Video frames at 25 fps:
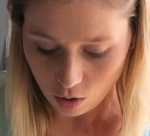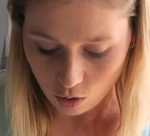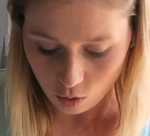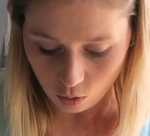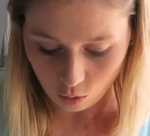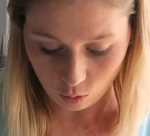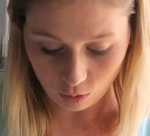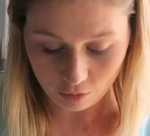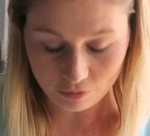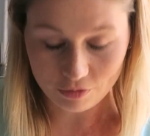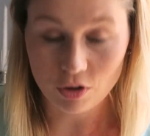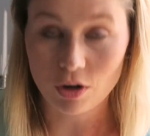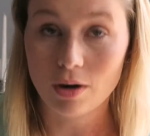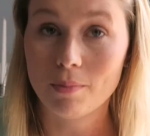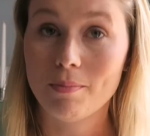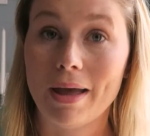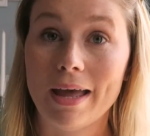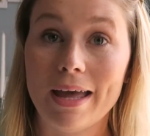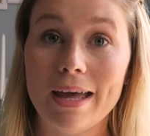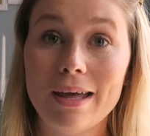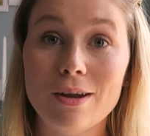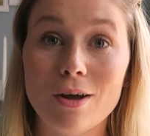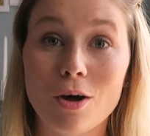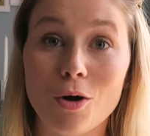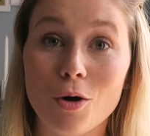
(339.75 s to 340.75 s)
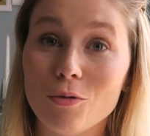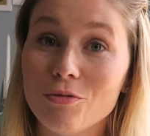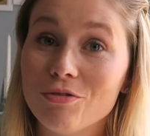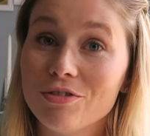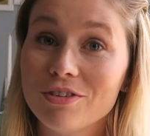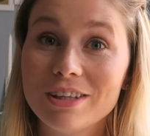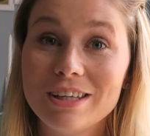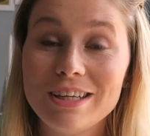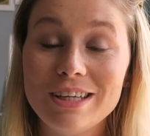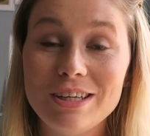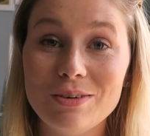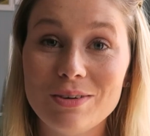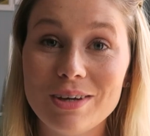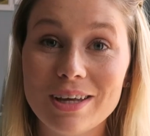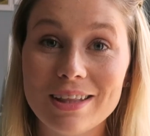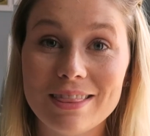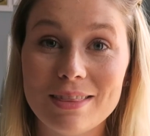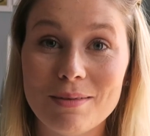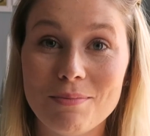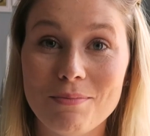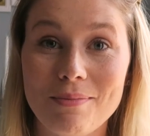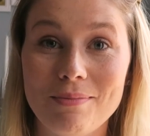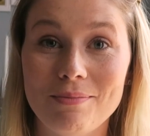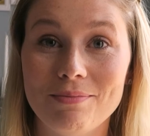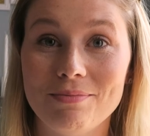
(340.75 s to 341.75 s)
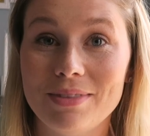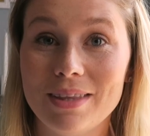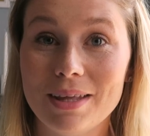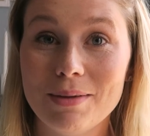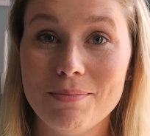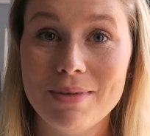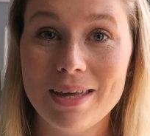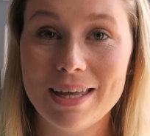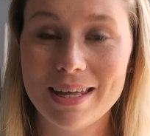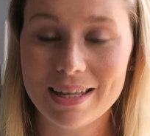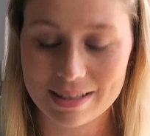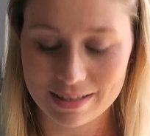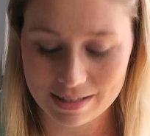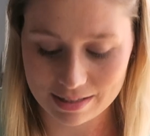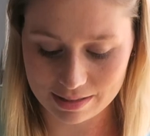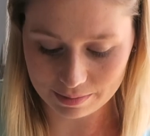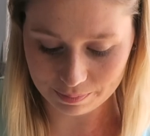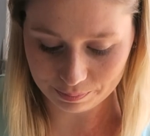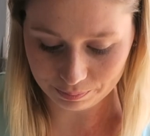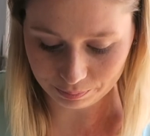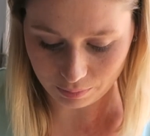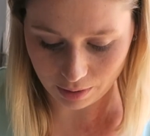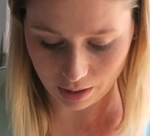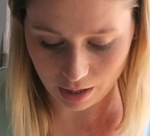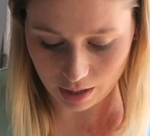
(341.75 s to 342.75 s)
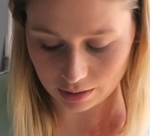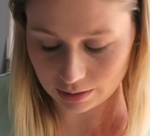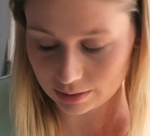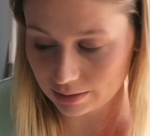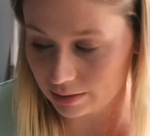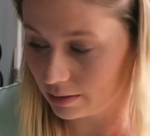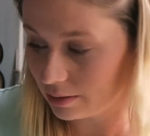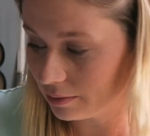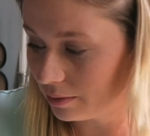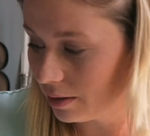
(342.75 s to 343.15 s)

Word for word: Or if you're a man, hopefully you get the men's box.